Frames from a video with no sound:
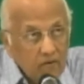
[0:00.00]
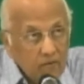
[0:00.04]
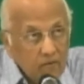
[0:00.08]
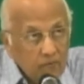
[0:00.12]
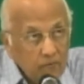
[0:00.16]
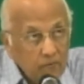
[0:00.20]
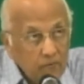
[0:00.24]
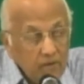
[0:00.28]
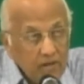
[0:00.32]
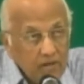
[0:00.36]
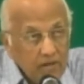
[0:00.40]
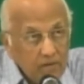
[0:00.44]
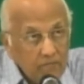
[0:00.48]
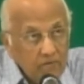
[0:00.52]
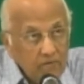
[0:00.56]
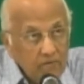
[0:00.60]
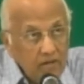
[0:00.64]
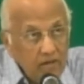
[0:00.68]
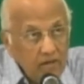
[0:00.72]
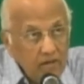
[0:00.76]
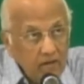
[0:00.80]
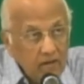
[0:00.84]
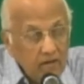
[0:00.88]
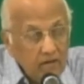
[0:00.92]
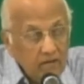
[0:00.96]
We can
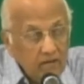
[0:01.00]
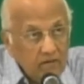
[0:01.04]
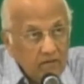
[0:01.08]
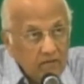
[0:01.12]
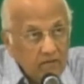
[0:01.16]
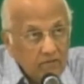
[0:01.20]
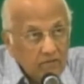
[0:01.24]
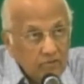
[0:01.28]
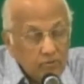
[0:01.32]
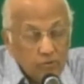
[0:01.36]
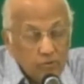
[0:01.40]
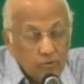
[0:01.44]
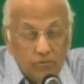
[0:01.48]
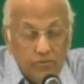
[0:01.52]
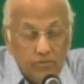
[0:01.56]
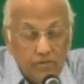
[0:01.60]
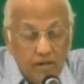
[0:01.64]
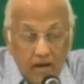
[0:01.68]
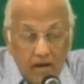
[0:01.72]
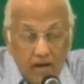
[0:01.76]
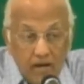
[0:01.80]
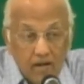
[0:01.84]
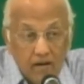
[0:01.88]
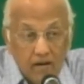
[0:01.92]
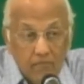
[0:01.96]
be so
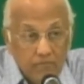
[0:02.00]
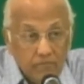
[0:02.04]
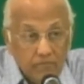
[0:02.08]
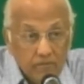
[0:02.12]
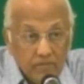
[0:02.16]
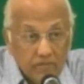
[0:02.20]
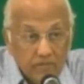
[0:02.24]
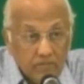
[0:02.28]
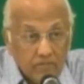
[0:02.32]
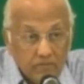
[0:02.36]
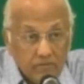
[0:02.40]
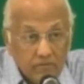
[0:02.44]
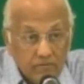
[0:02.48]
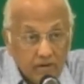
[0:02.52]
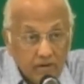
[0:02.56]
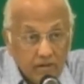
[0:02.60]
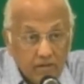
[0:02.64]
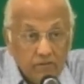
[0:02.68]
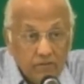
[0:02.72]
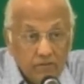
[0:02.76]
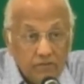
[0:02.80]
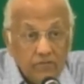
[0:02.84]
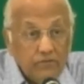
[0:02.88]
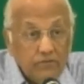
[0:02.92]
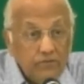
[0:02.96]
taken up with trying
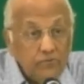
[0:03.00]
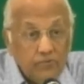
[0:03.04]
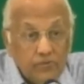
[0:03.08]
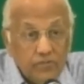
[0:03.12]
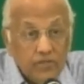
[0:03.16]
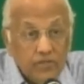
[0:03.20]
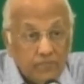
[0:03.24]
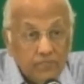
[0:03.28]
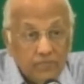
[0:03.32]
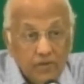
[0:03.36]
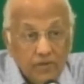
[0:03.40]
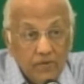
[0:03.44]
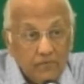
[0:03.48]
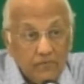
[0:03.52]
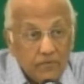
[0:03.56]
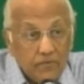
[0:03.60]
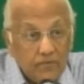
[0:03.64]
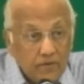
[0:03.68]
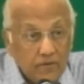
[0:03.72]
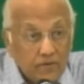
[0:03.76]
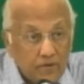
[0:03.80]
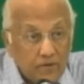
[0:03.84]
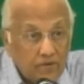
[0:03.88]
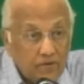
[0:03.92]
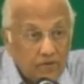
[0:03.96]
to do something for
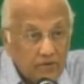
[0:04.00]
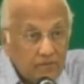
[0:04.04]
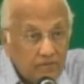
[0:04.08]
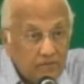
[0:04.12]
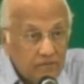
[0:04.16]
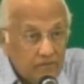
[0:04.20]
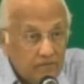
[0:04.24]
the Lord